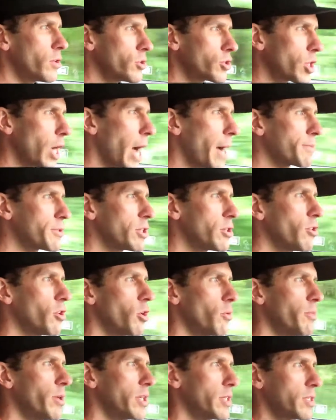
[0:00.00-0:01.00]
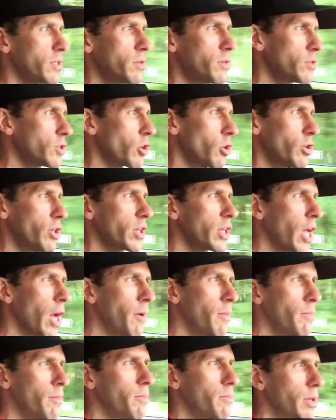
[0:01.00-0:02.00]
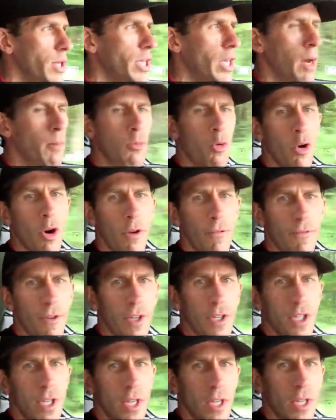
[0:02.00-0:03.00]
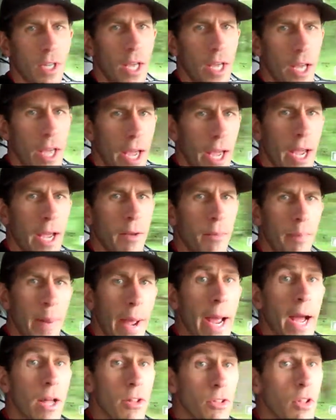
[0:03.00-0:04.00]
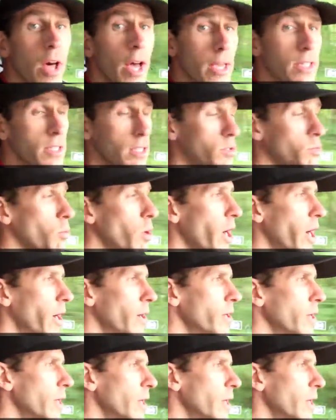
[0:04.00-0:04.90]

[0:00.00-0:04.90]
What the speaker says: drops you a little bit so you become more efficient and pound less as well.